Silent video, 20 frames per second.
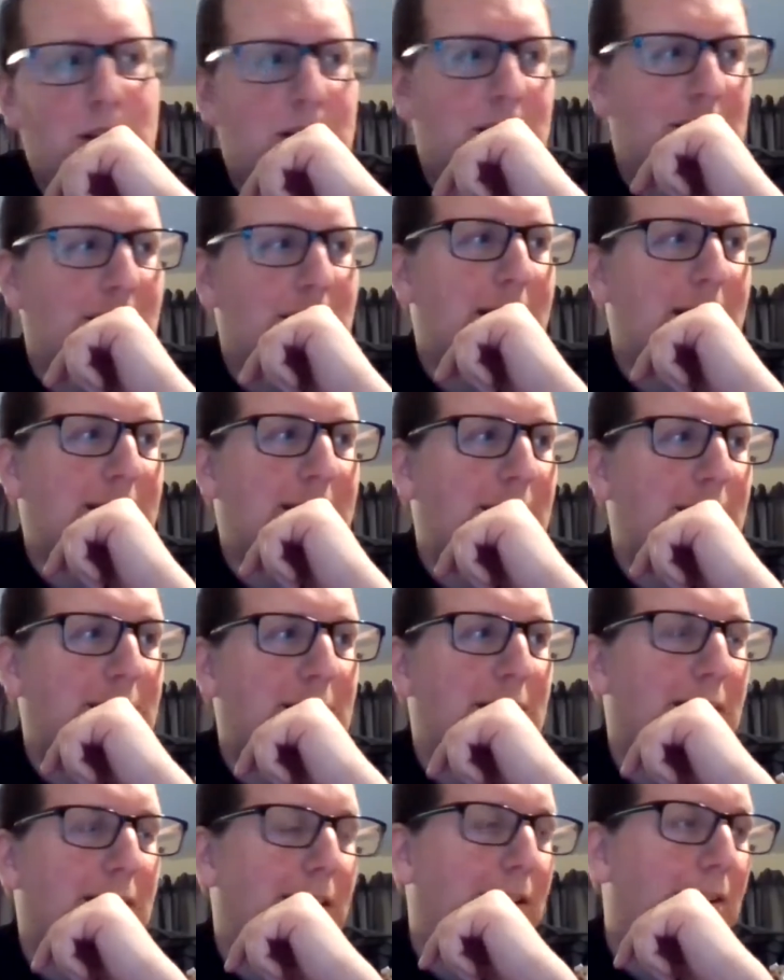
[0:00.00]
Yeah,
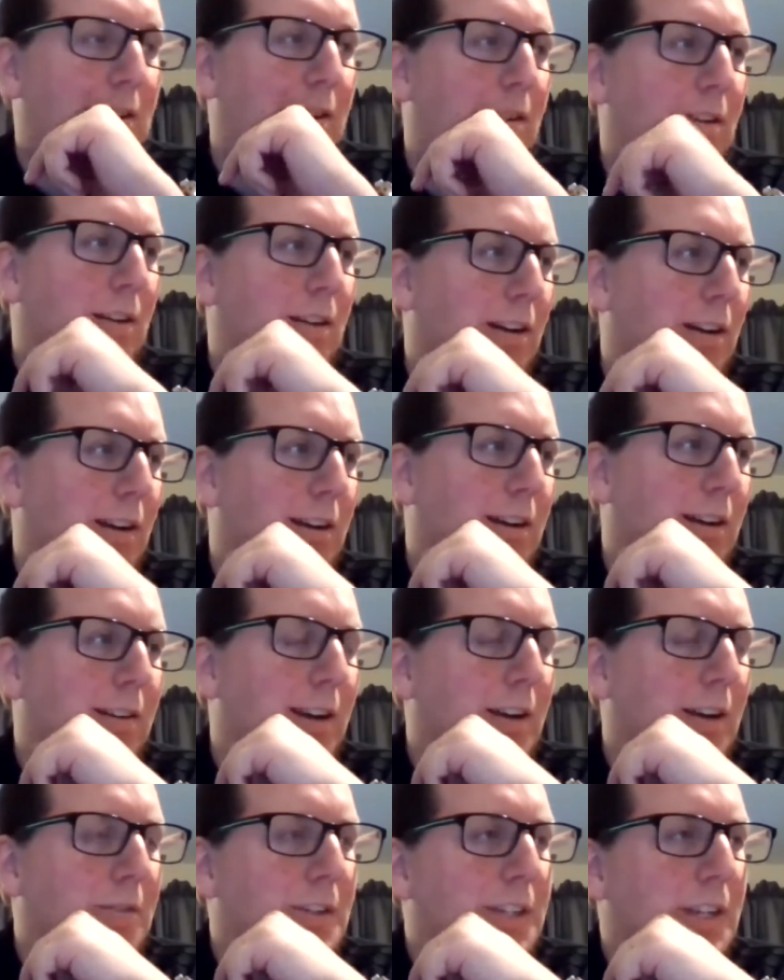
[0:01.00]
definitely. And
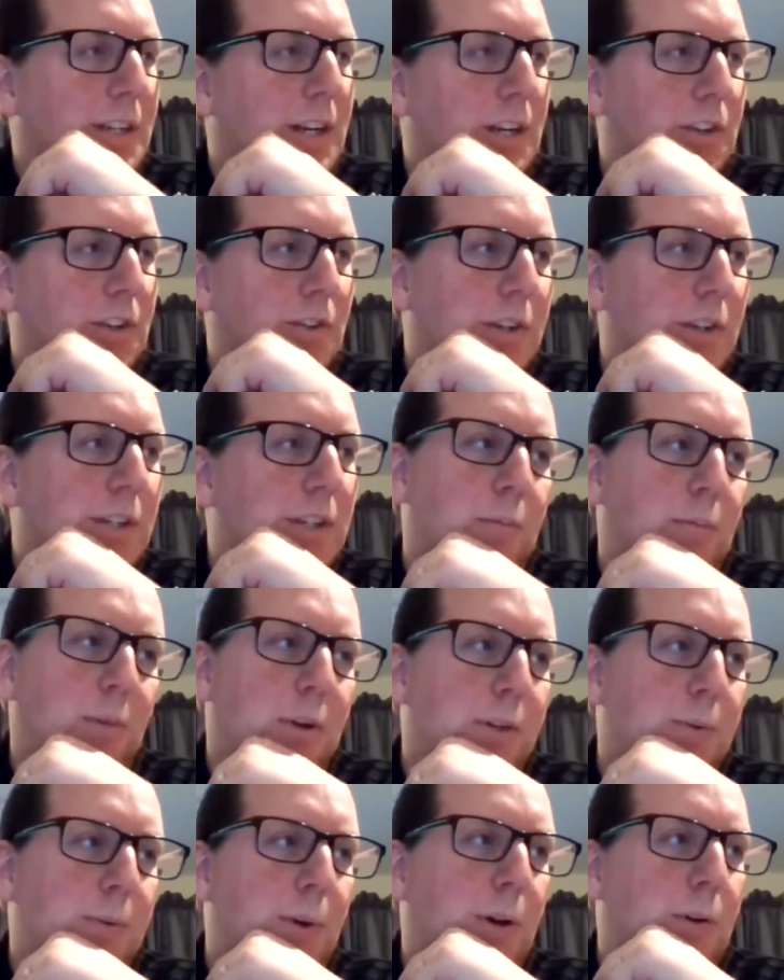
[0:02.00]
Larin's an interesting one
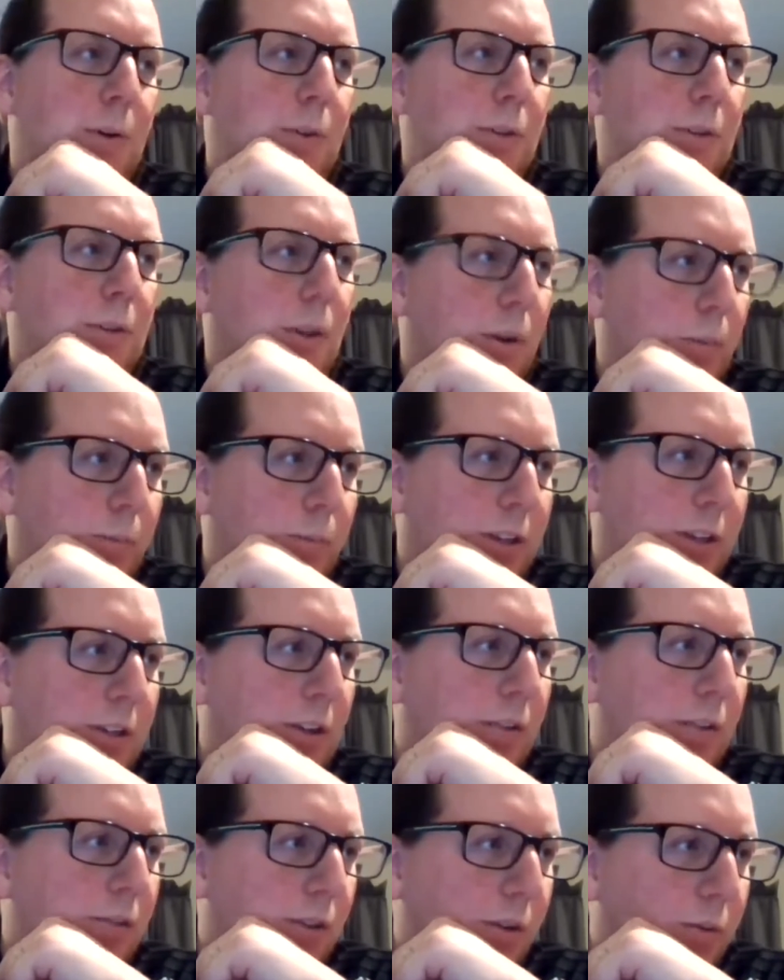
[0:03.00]
as well, because I
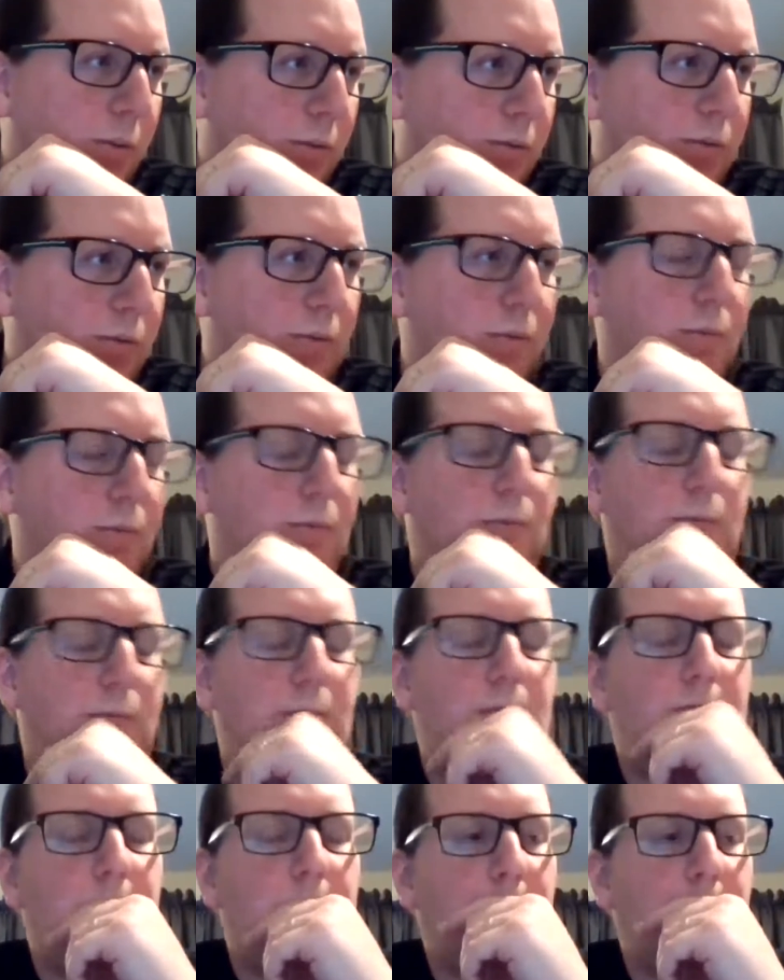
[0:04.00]
don't know
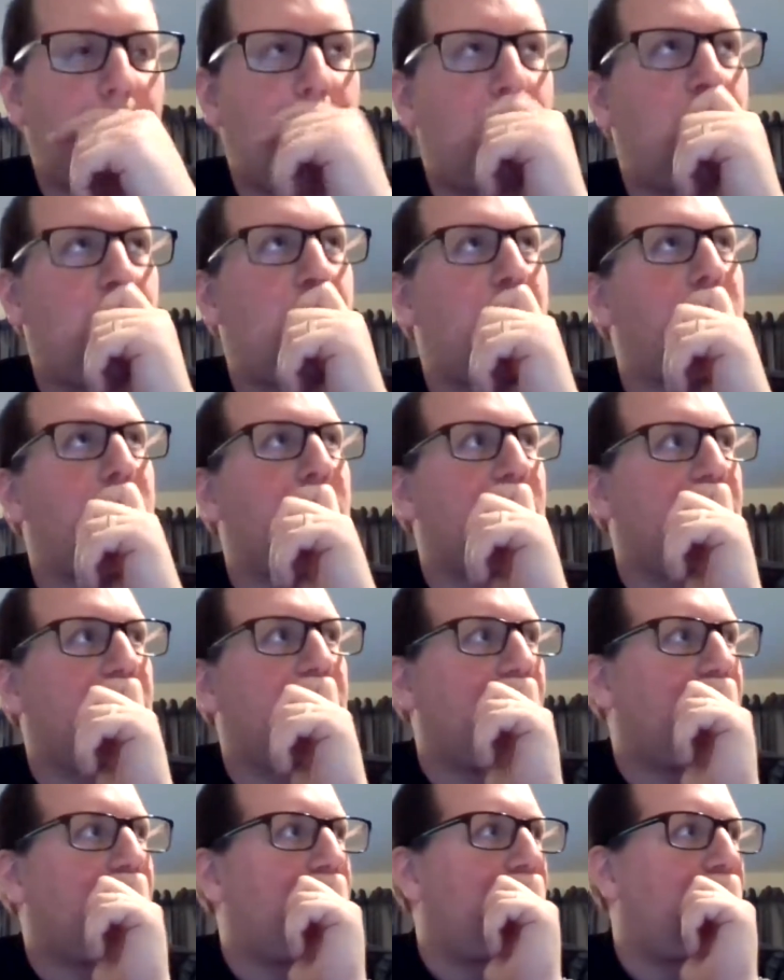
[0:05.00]
I can't remember
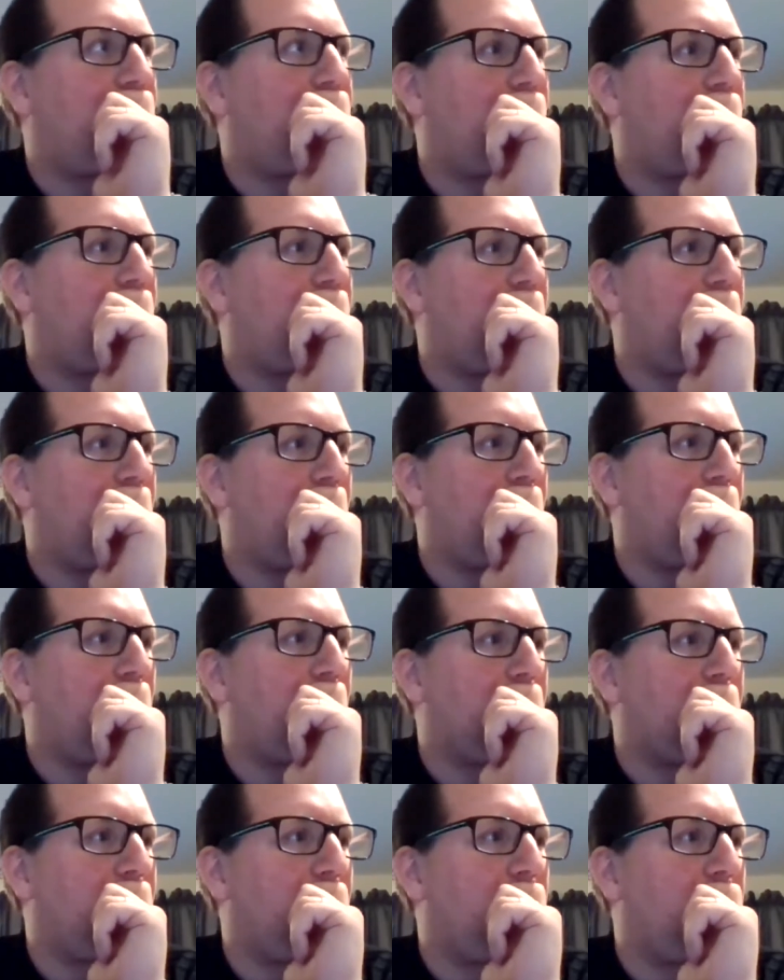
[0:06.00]
exactly what year it
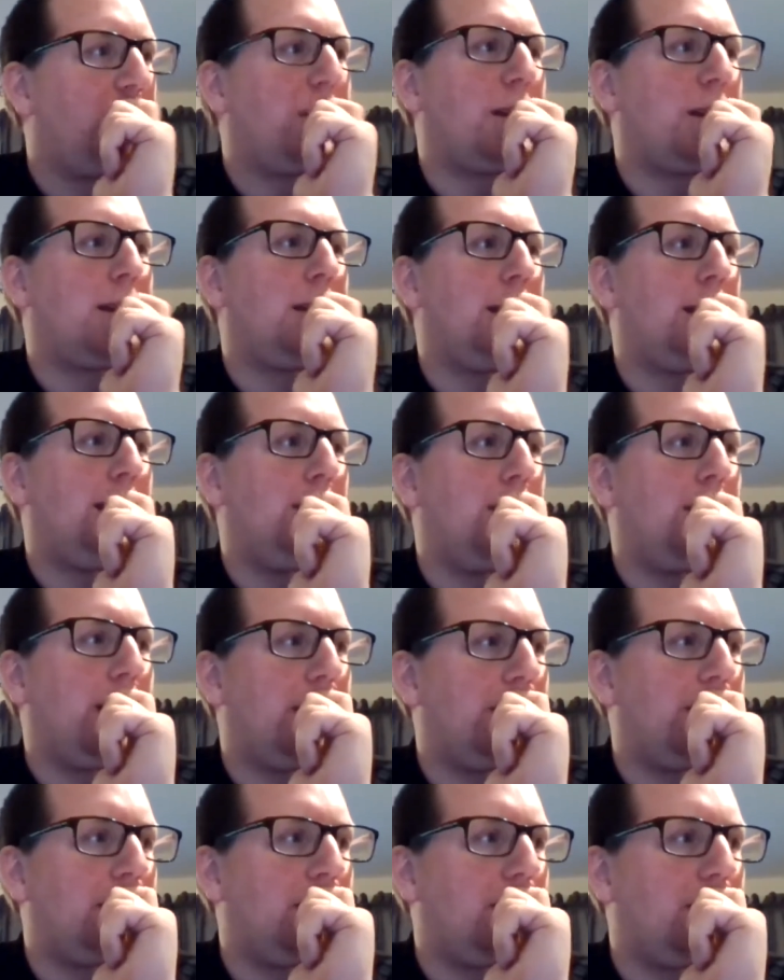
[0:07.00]
was, but when he
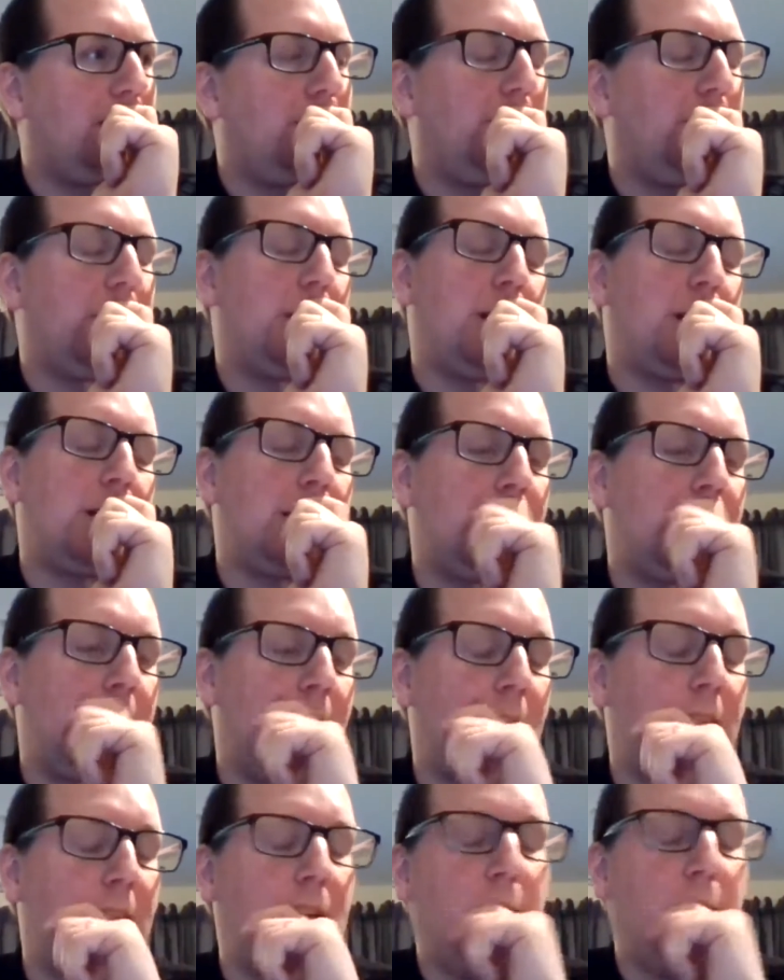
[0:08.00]
went to Besiktas, he
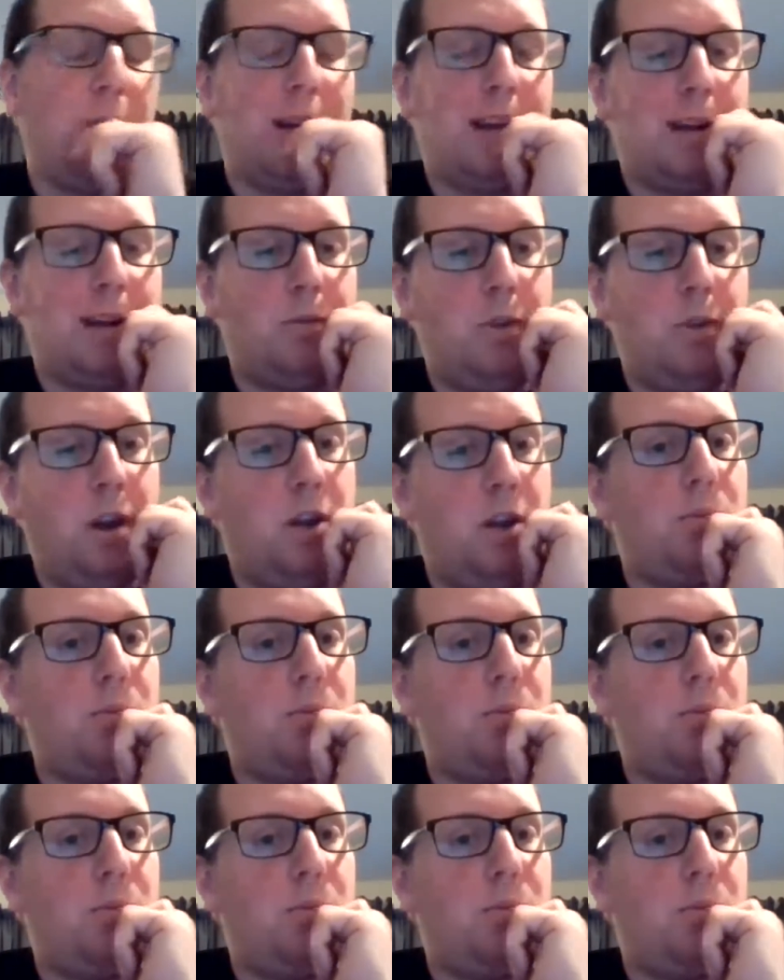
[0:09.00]
actually went out on loan